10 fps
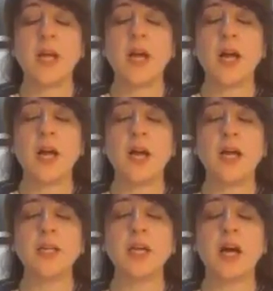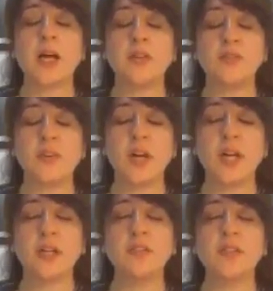I are
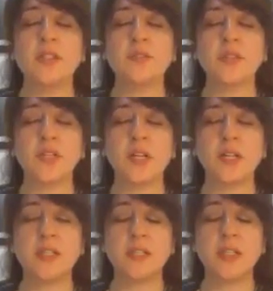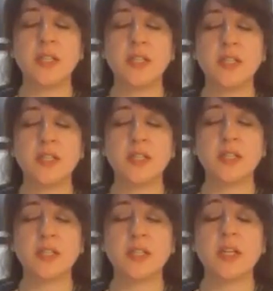5 the difficulty
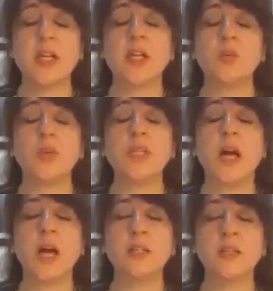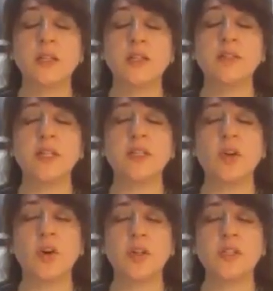with others'
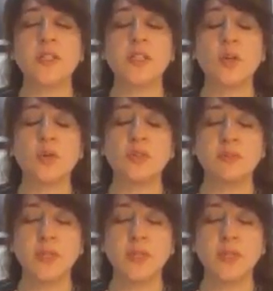authority over me.